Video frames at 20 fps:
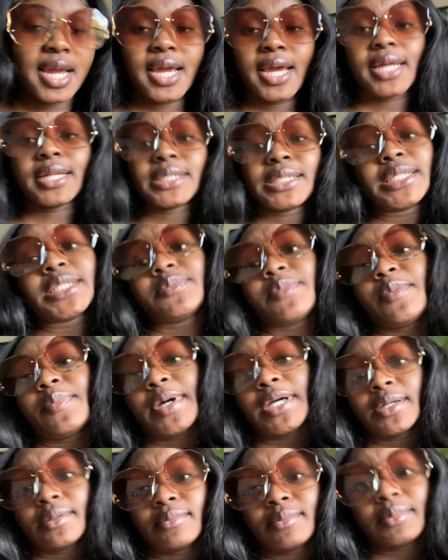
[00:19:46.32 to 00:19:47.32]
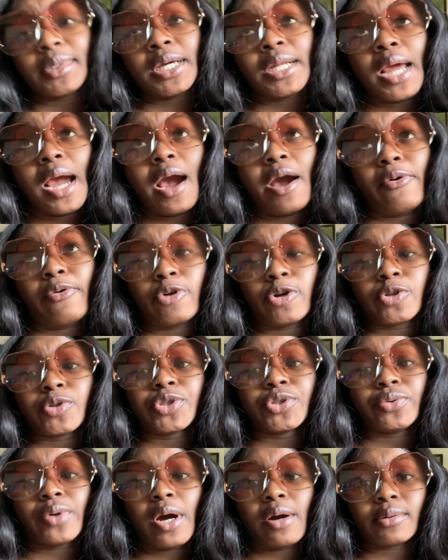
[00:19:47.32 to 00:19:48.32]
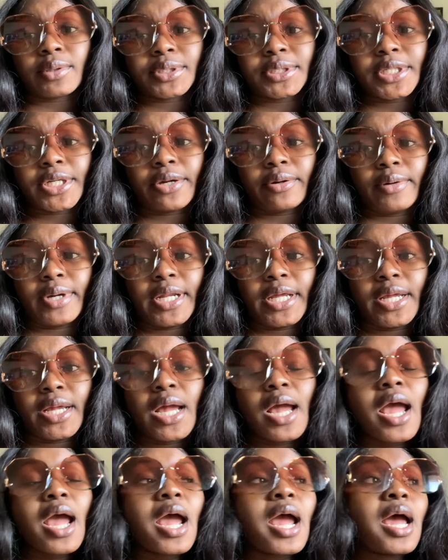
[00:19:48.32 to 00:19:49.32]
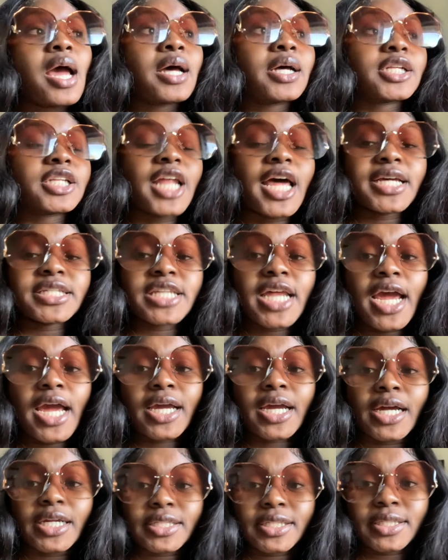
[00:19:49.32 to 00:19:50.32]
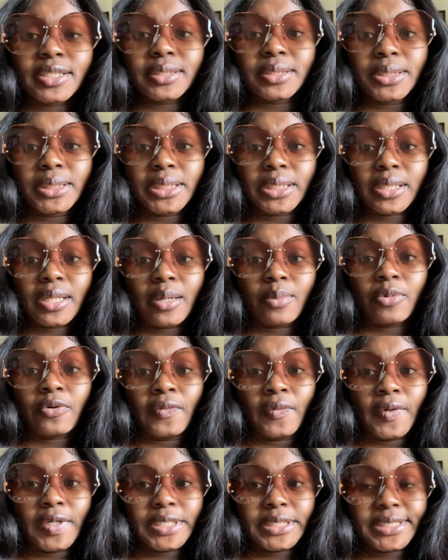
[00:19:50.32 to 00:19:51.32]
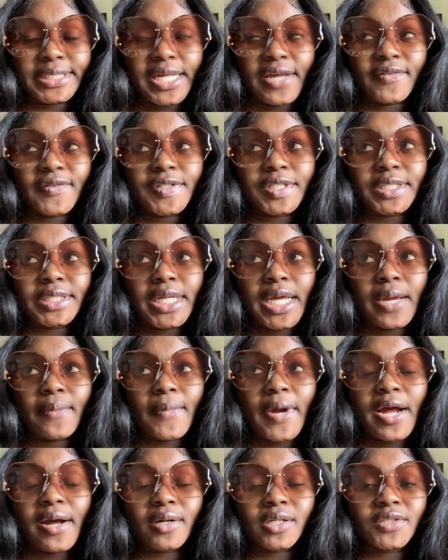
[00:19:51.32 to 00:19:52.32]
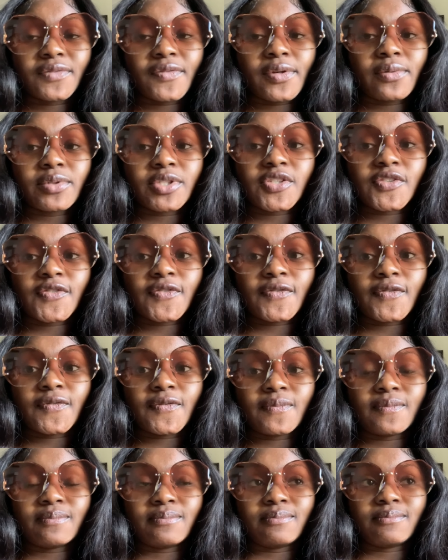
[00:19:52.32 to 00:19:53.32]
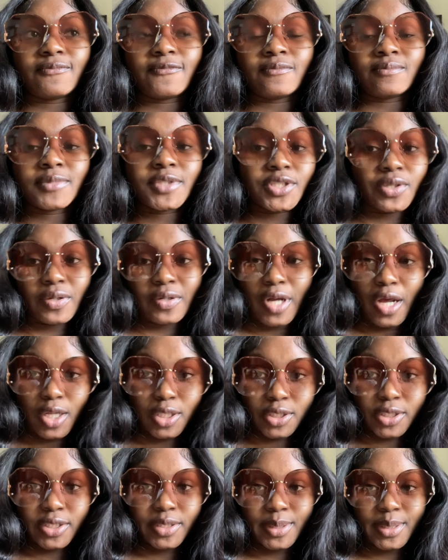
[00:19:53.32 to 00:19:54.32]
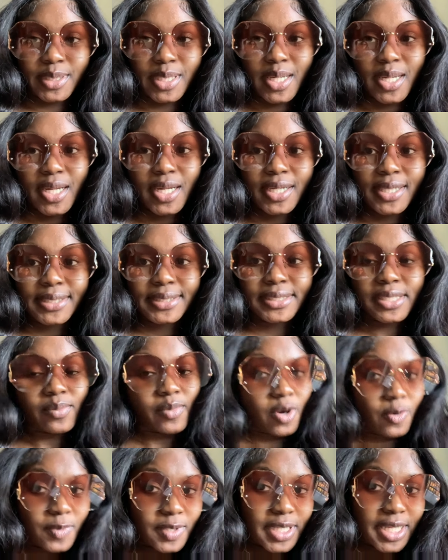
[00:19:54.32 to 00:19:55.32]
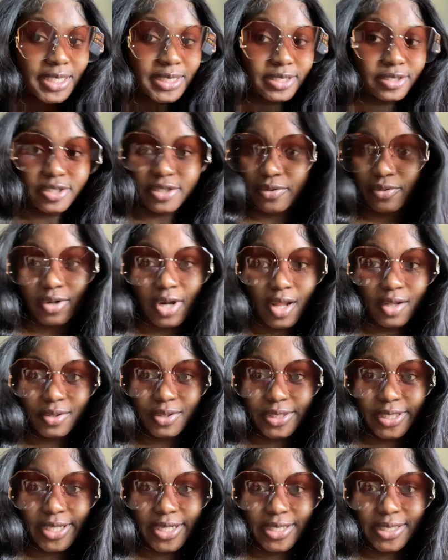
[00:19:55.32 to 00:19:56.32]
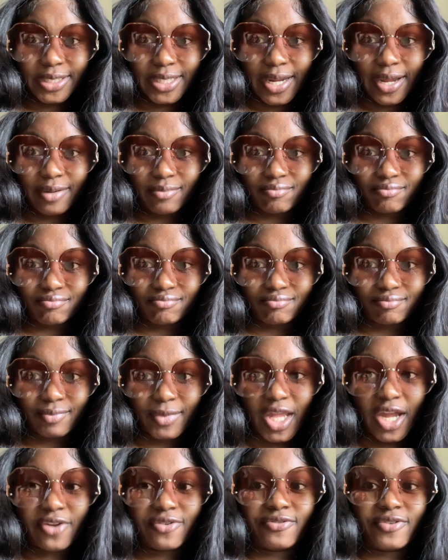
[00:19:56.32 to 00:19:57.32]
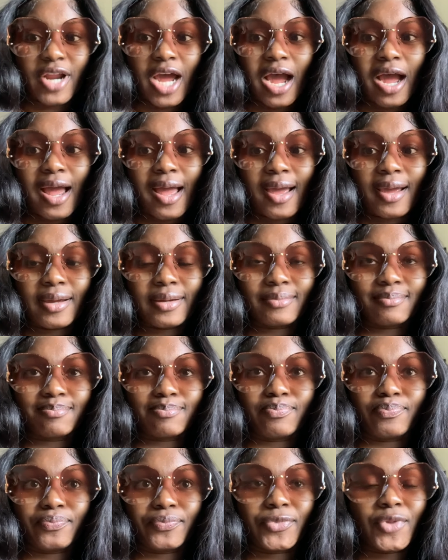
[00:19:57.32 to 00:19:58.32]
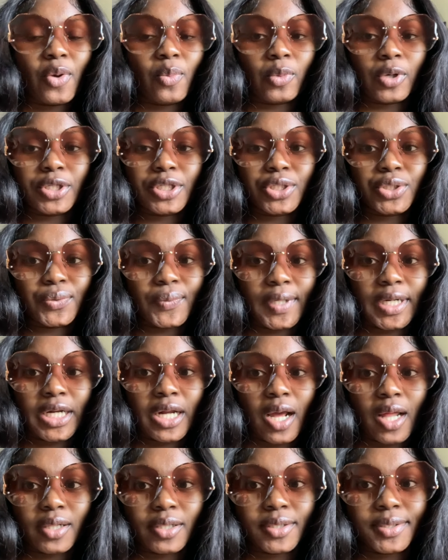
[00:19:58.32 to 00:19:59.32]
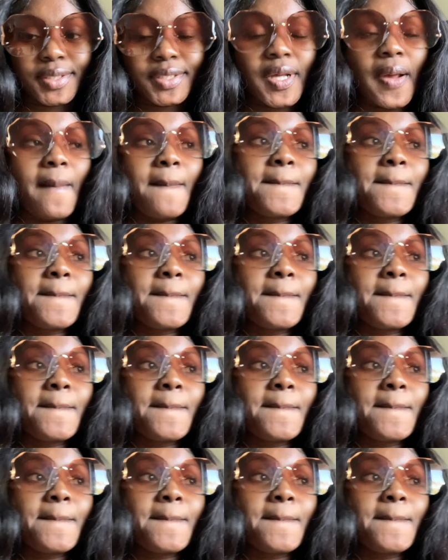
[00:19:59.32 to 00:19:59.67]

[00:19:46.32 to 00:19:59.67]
It takes me about an hour, 2 hours to get ready. Last night, I got to the club before 7, and my house fee was $0. So, I'm hoping that is $0 again today. If not, no more than $20.